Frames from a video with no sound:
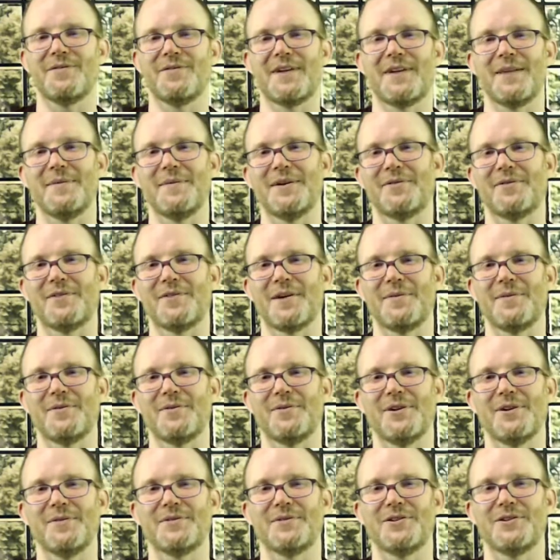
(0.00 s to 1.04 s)
find me at
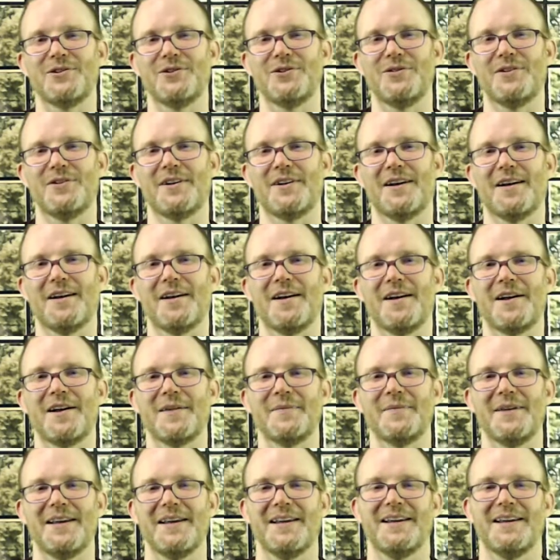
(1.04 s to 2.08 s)

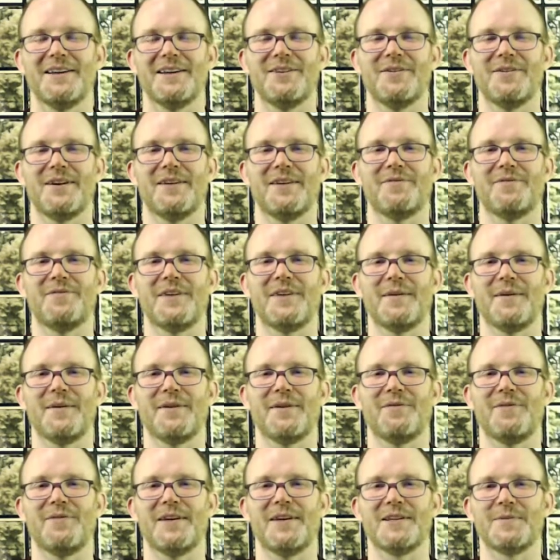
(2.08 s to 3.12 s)
robertwilliamsonjr.com. You can find me
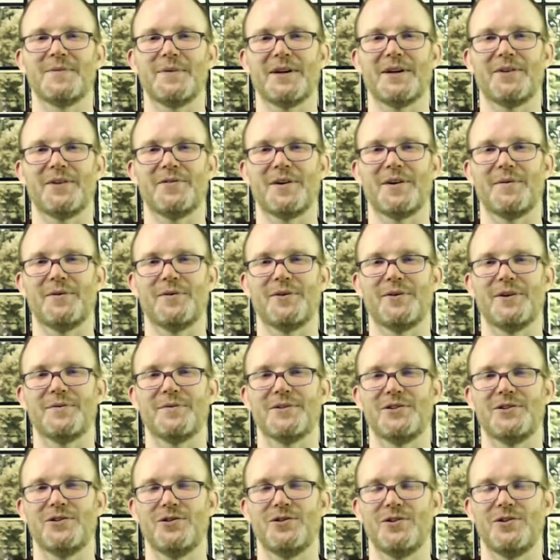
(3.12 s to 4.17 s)
on Facebook at
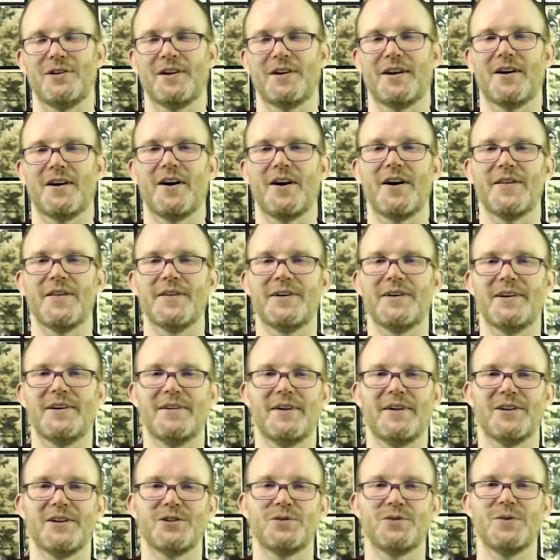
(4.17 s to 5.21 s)

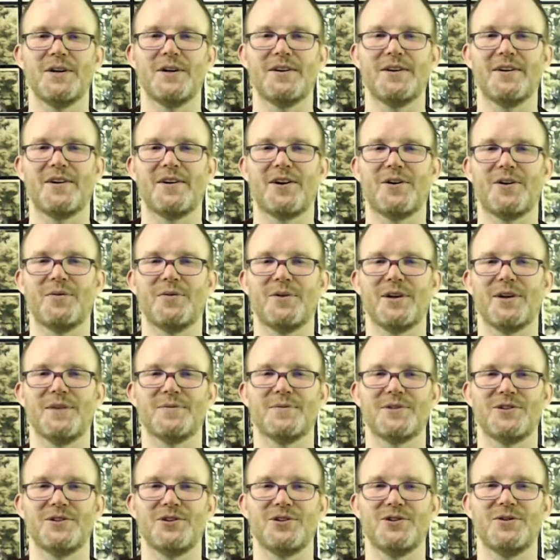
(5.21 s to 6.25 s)
robertwilliamsonjr.author, on Twitter at
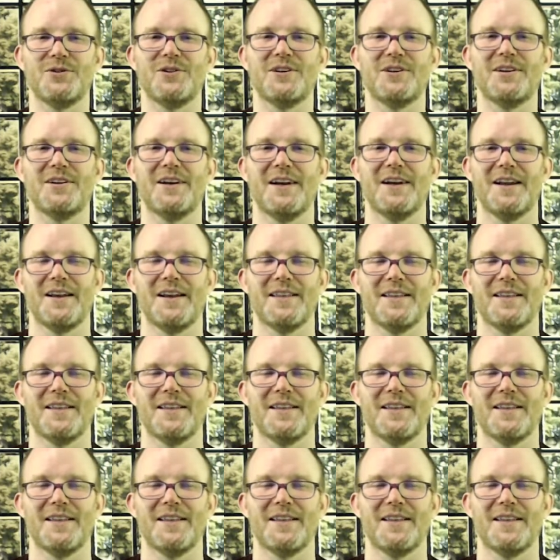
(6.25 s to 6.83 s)
rwilliamsonjr.